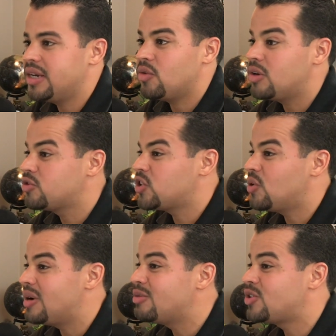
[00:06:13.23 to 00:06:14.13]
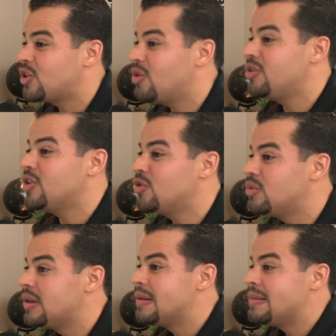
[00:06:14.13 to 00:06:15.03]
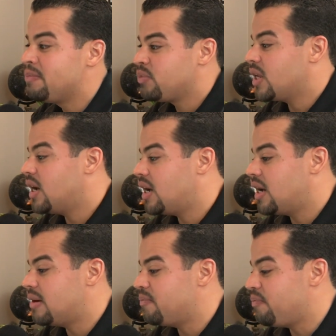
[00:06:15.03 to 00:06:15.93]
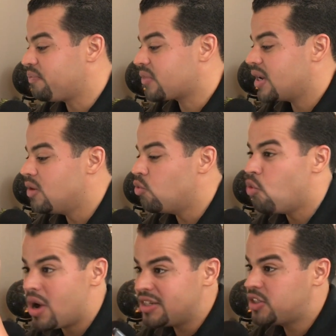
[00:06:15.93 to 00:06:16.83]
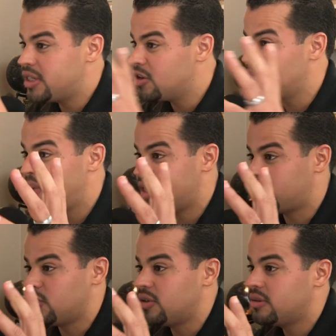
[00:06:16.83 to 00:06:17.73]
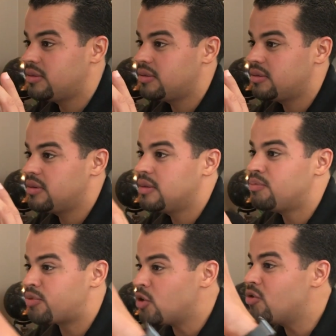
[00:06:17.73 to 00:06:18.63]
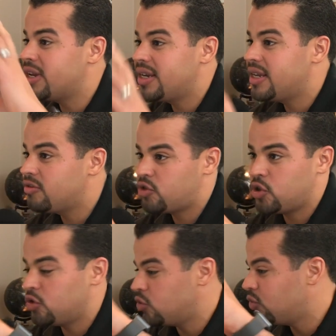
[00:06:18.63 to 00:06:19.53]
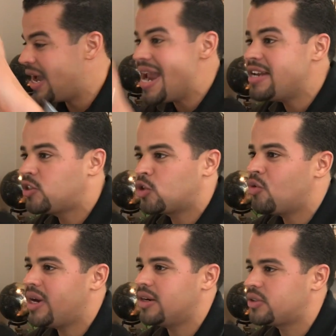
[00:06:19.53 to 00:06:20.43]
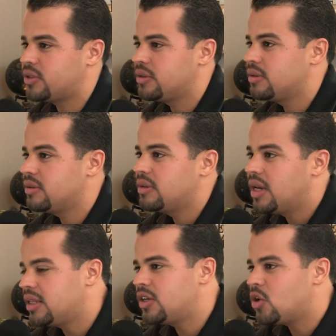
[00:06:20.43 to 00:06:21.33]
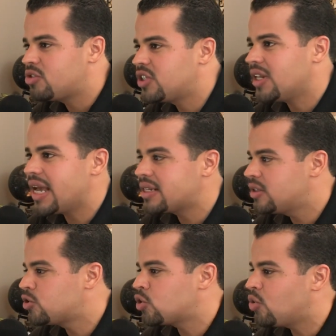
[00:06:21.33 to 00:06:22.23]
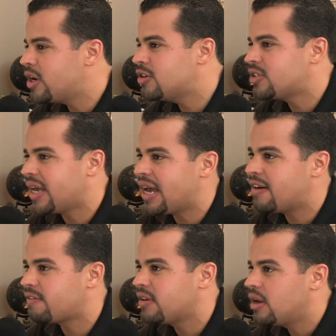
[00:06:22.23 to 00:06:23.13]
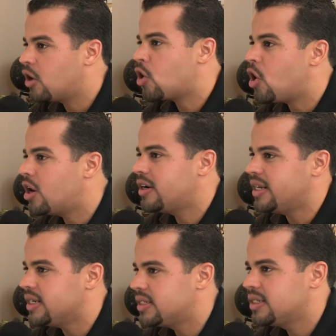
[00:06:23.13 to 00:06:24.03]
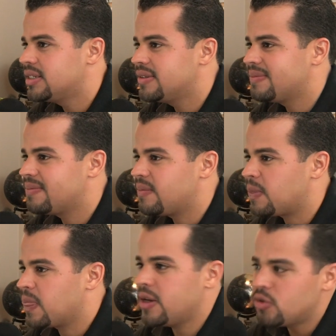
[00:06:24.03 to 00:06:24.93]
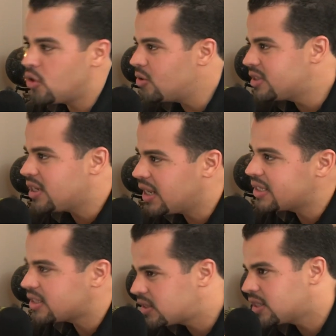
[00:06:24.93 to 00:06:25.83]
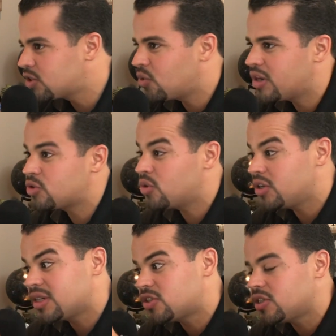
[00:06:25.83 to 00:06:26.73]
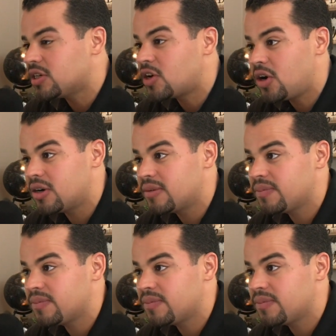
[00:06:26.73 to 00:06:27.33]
It'll show you a one single picture broken into 8 squares. And they go, select the squares that have a car in it. And you go and select the 6 squares where you can see a car.